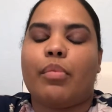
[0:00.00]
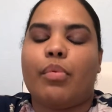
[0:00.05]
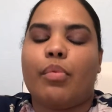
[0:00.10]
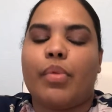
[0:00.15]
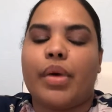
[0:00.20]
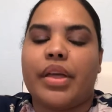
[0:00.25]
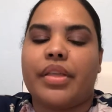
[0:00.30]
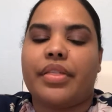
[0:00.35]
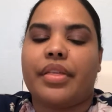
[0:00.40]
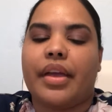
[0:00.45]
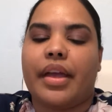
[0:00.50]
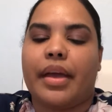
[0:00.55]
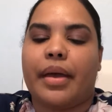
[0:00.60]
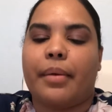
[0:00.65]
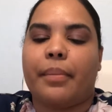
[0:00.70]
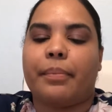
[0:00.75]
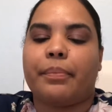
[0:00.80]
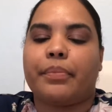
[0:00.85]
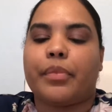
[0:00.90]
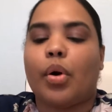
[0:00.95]
with
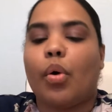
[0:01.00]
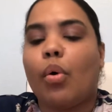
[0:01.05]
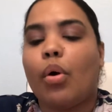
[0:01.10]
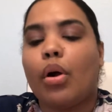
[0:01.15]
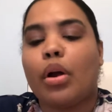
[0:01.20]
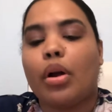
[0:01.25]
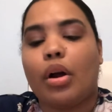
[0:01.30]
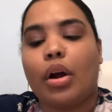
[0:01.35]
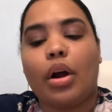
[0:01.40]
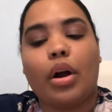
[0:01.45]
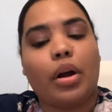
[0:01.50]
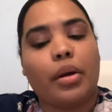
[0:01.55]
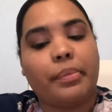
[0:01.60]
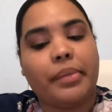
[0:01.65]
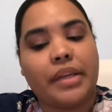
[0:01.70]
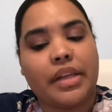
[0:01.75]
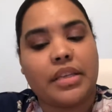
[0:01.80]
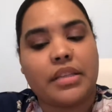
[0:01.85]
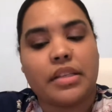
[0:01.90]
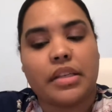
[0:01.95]
him or her,
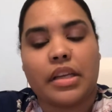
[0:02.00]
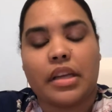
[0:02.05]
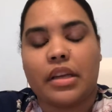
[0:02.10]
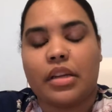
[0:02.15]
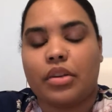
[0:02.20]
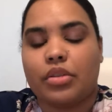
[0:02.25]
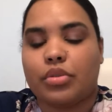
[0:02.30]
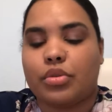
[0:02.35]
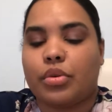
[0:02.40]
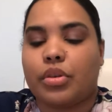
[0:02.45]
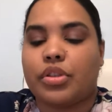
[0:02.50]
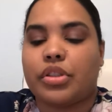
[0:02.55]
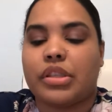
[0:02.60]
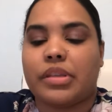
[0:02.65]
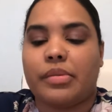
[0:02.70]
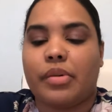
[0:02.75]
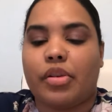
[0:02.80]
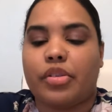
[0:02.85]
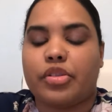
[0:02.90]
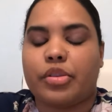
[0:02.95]
because the King of Swords
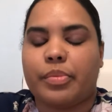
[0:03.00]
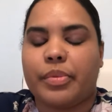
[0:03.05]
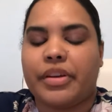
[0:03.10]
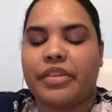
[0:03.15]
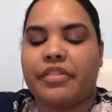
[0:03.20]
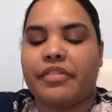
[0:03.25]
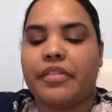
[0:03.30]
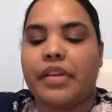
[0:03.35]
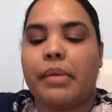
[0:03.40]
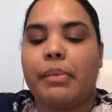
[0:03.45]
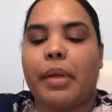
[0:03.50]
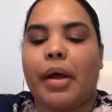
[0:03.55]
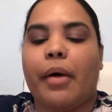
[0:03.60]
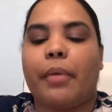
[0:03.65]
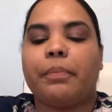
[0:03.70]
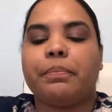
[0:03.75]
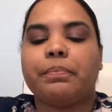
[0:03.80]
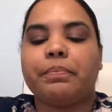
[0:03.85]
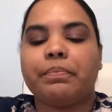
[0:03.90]
could also be a female,